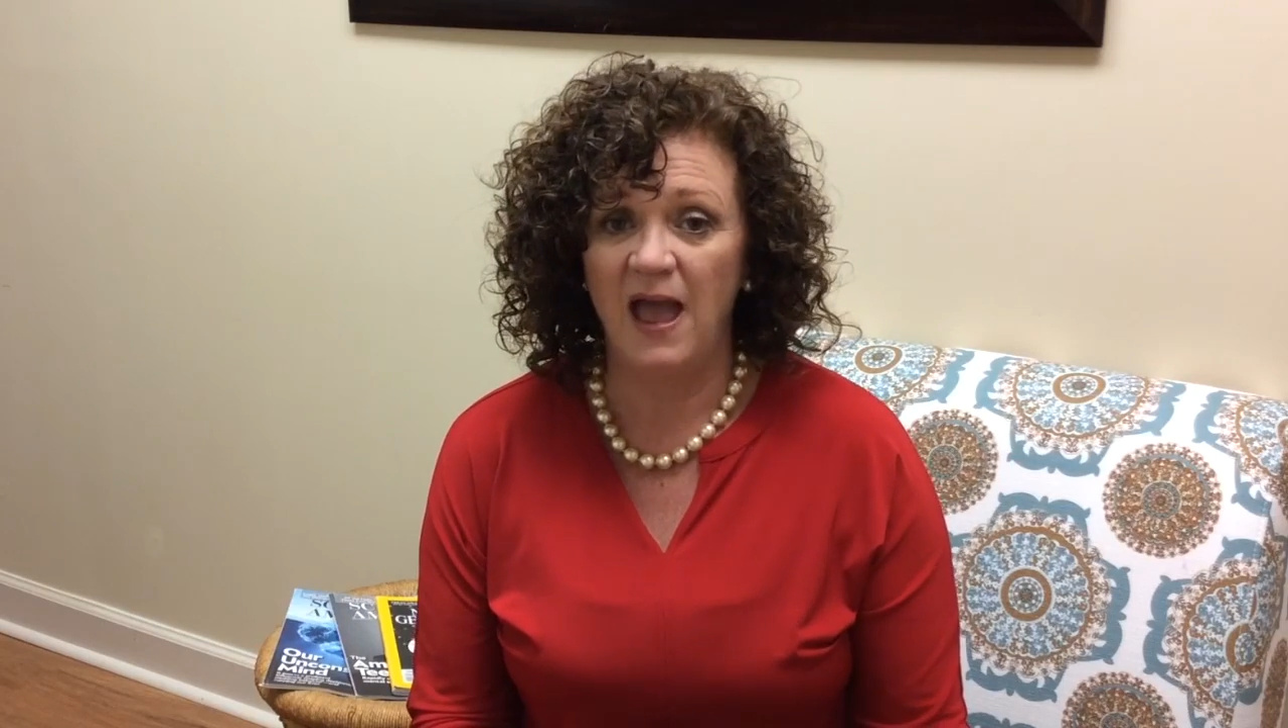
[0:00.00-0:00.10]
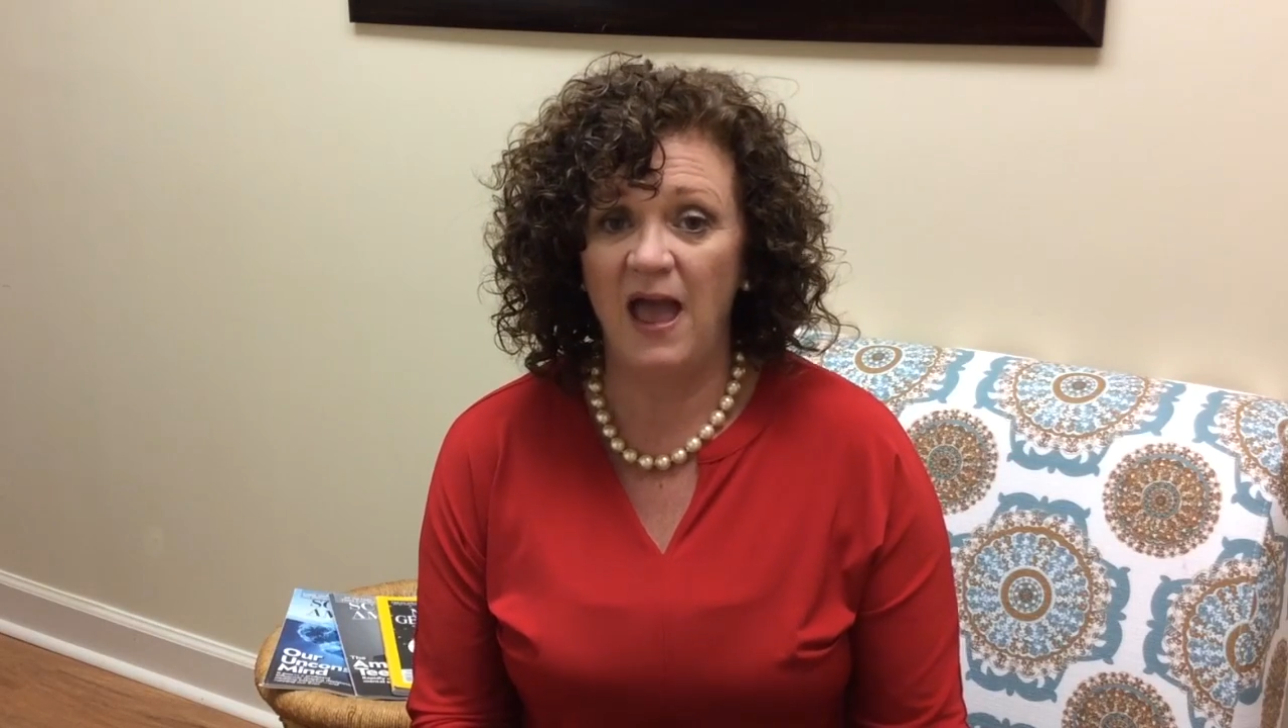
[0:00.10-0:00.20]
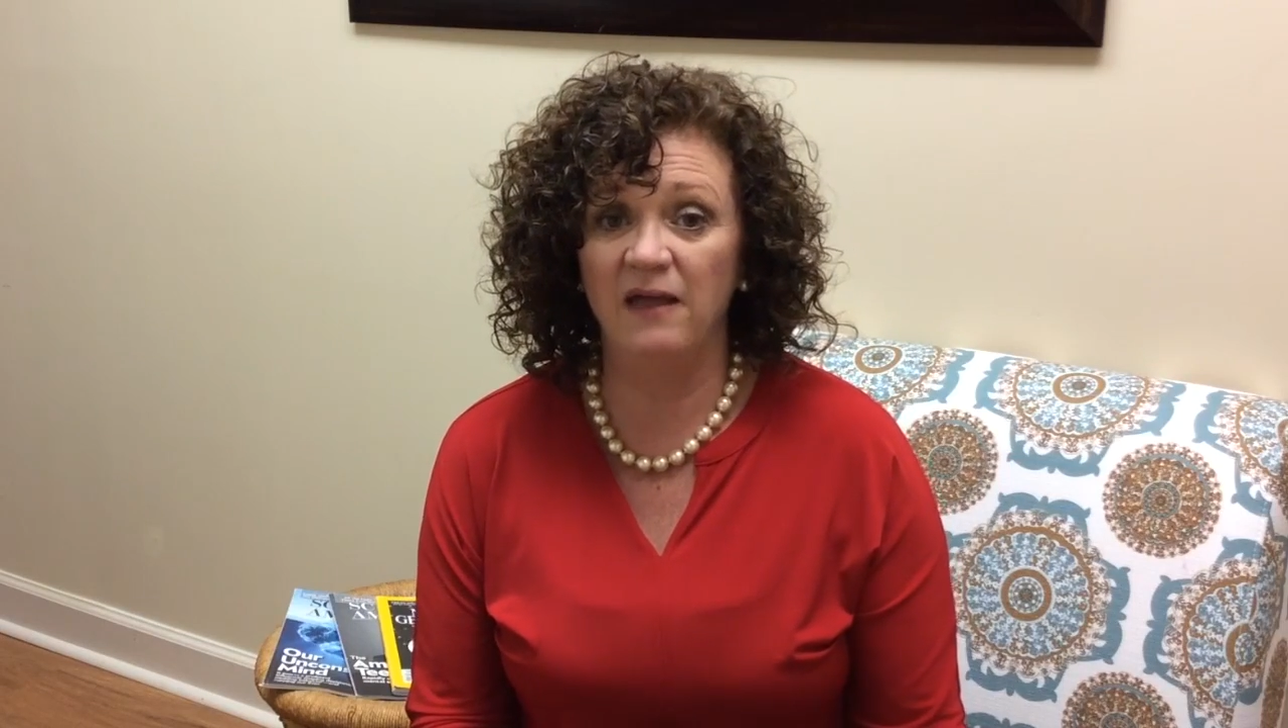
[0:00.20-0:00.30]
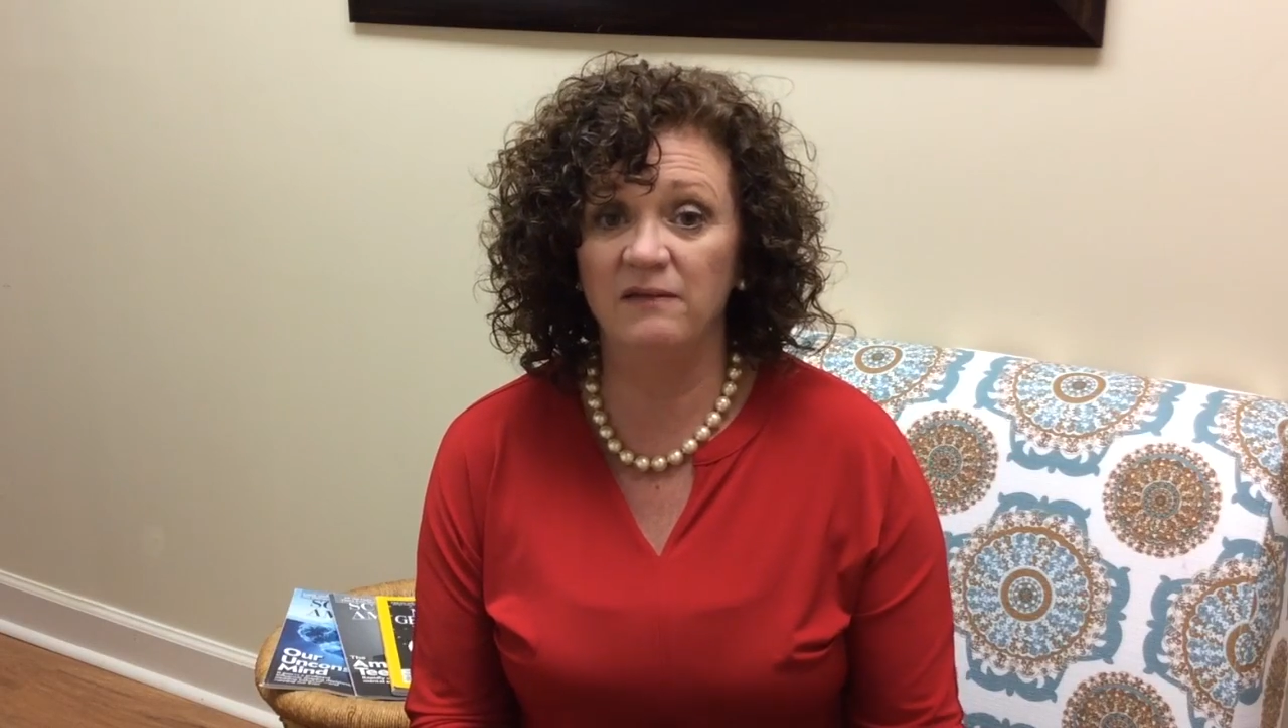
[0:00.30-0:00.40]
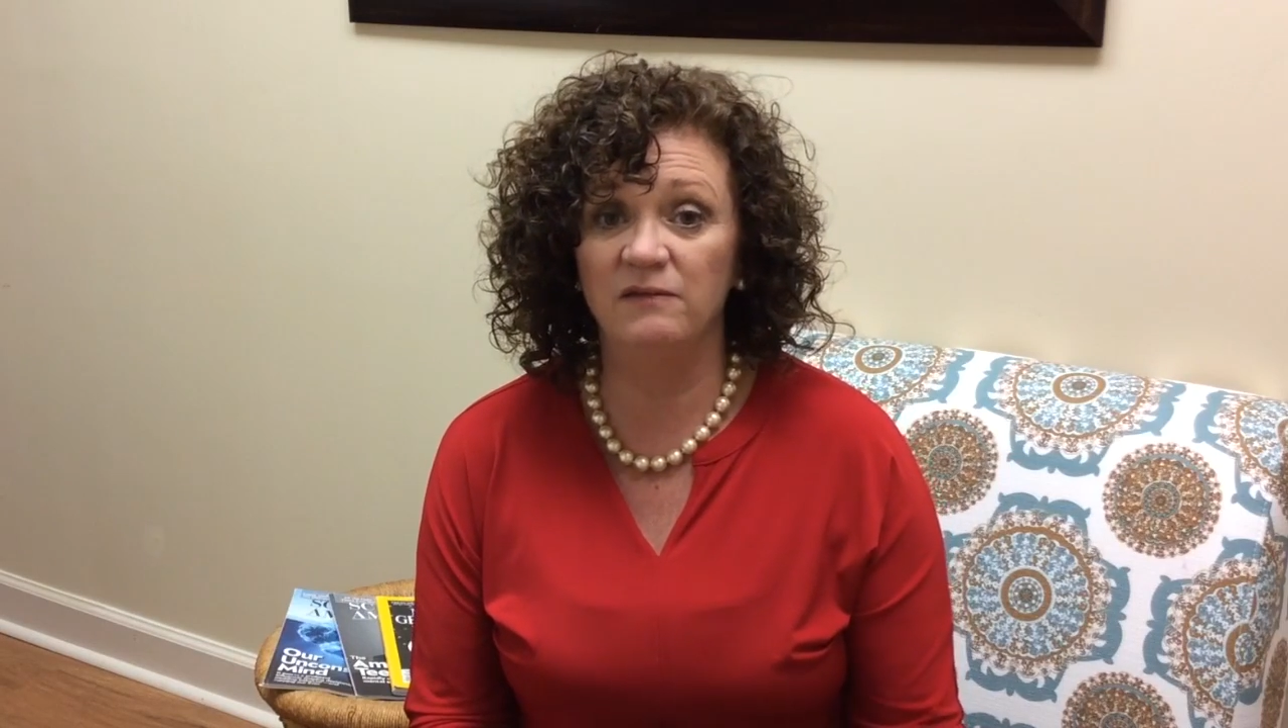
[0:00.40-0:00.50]

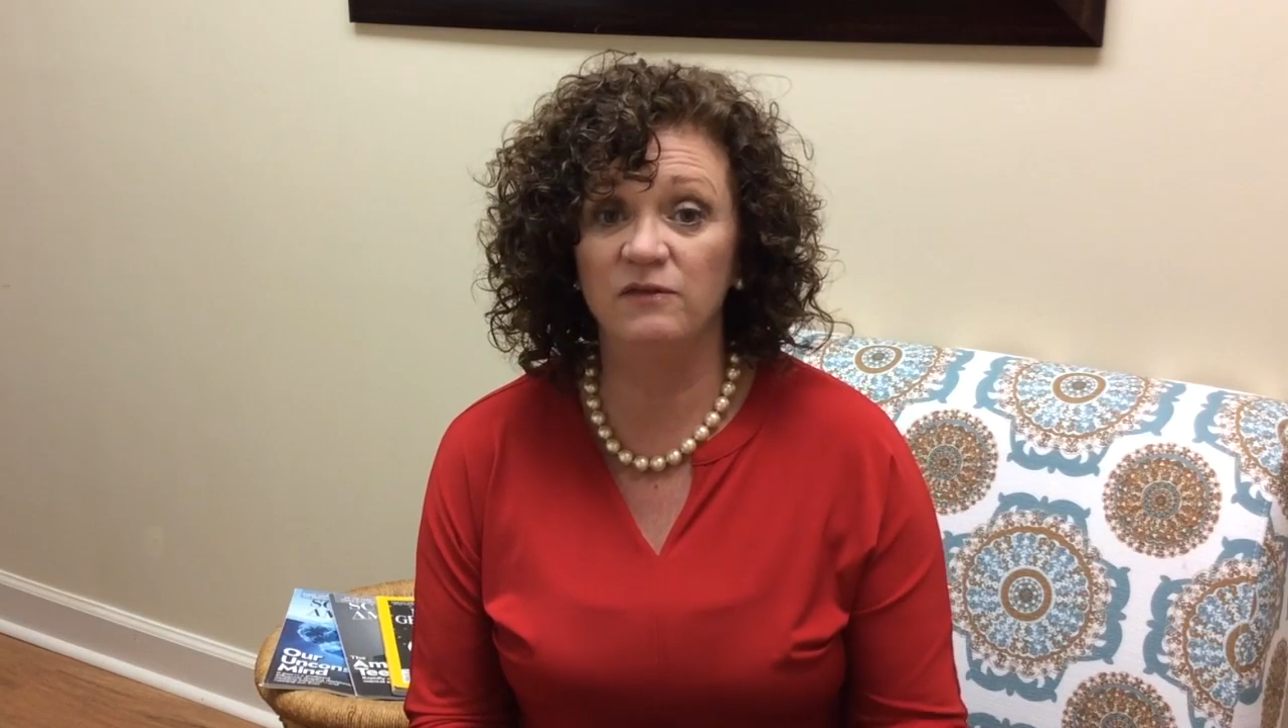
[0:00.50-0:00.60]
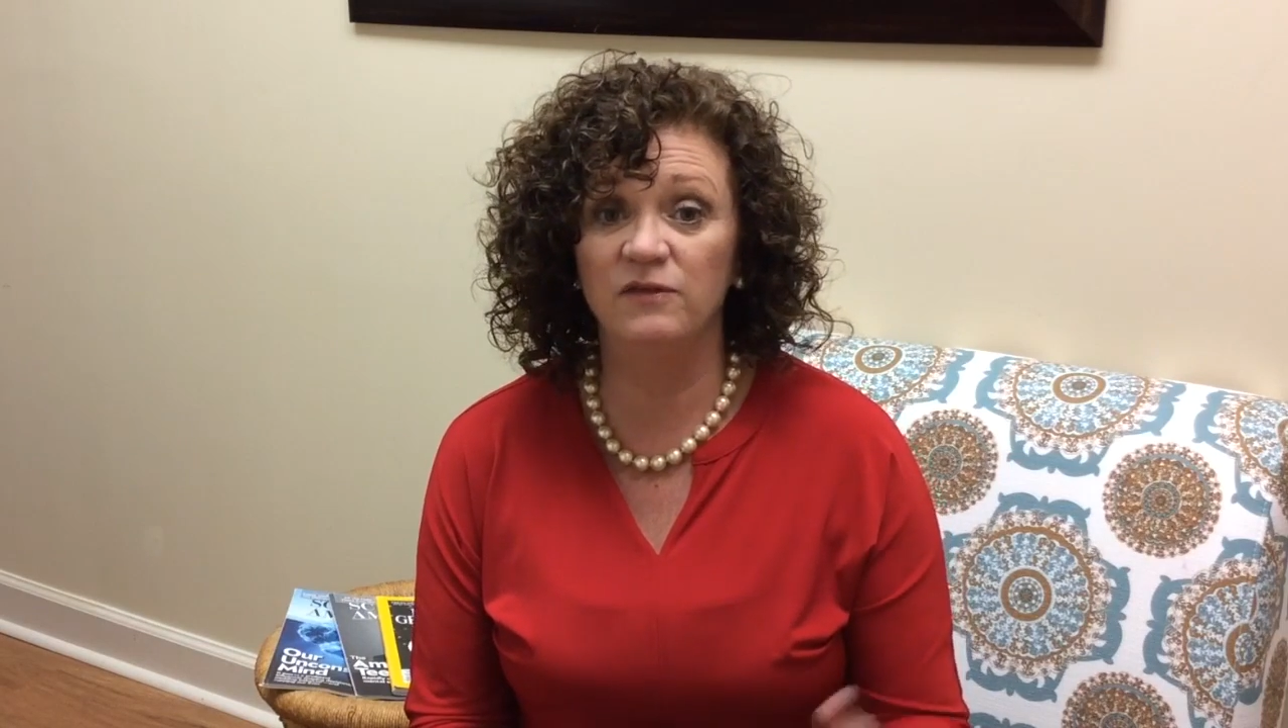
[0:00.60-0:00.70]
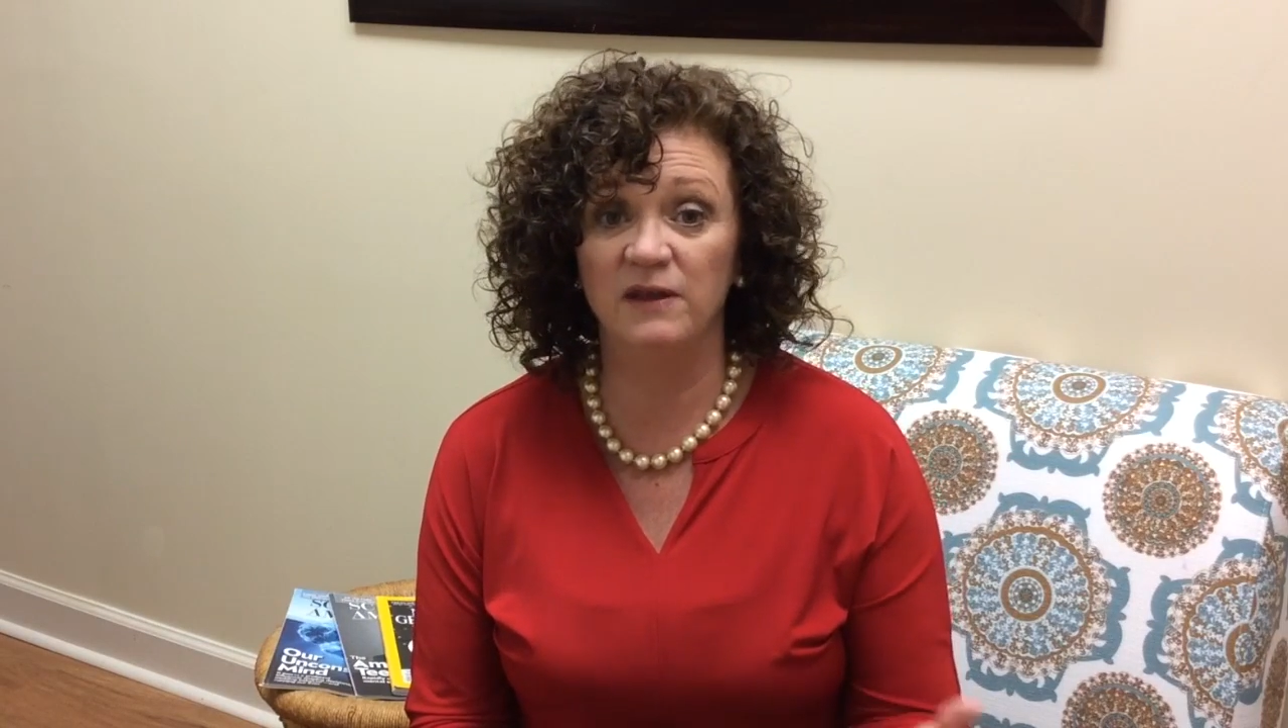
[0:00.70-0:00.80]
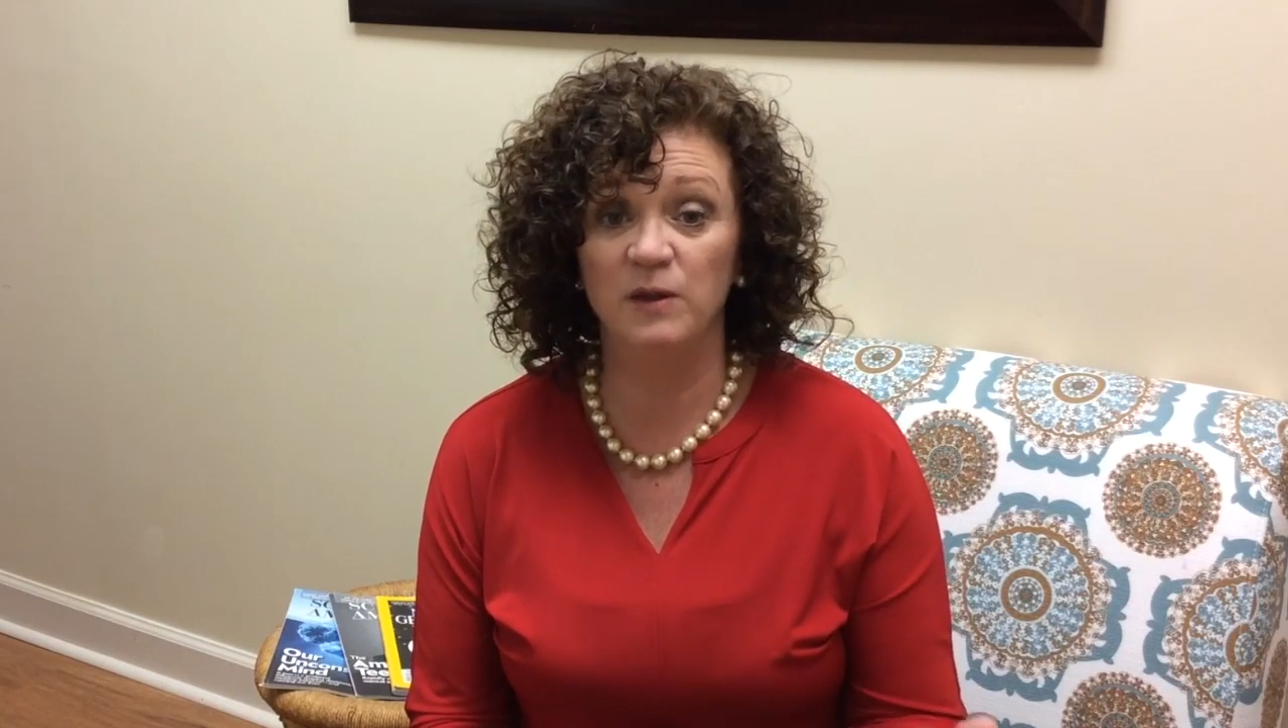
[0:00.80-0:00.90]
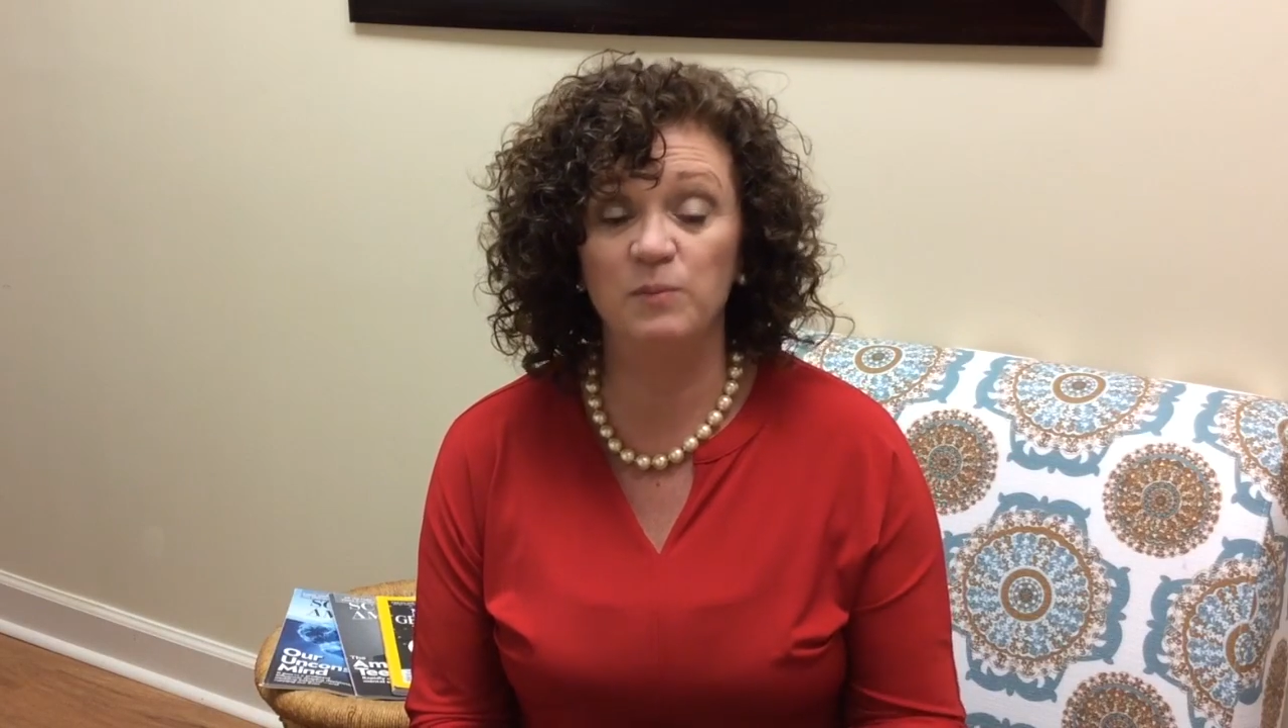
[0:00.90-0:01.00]
and
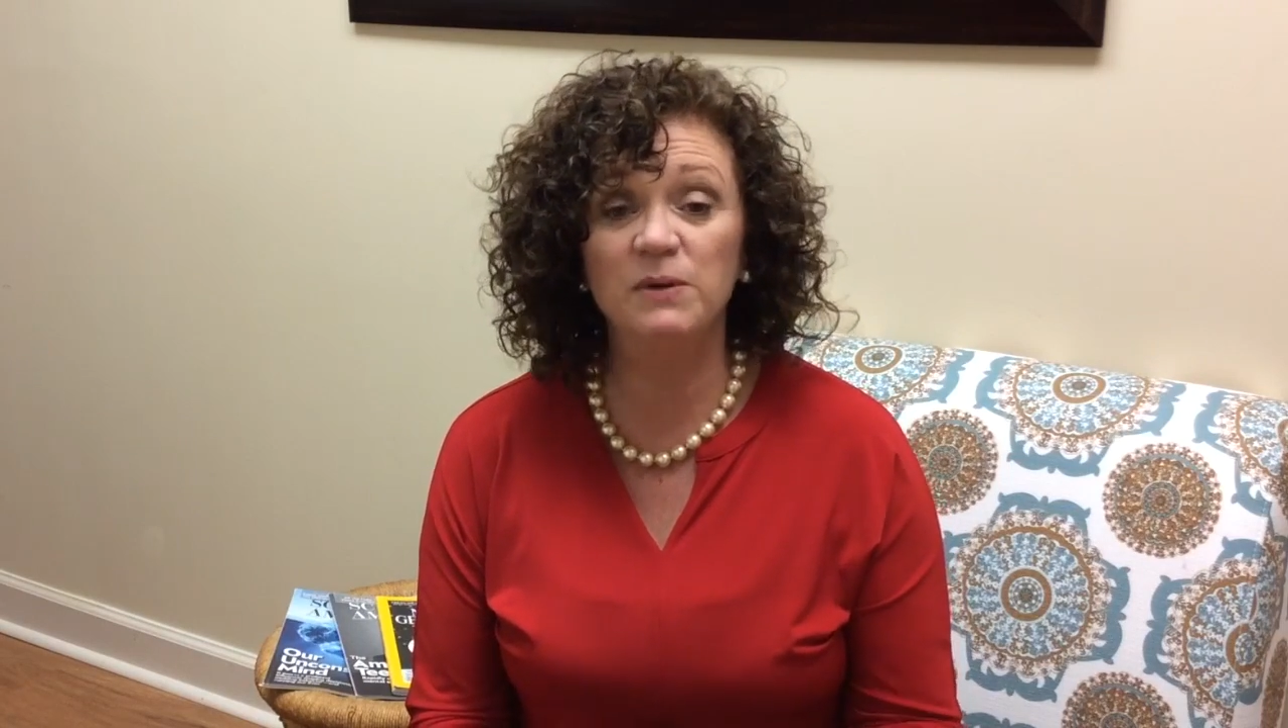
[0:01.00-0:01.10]
the